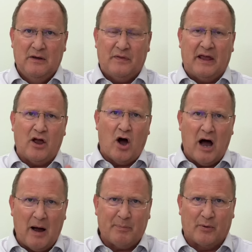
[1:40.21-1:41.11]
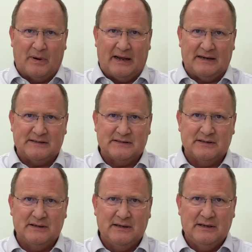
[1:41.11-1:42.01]
They operate
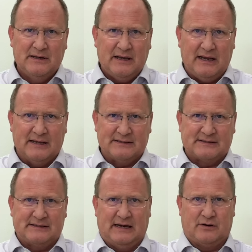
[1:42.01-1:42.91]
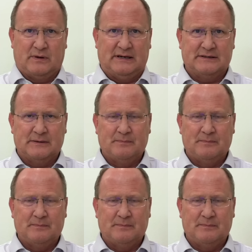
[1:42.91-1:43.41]
in secret.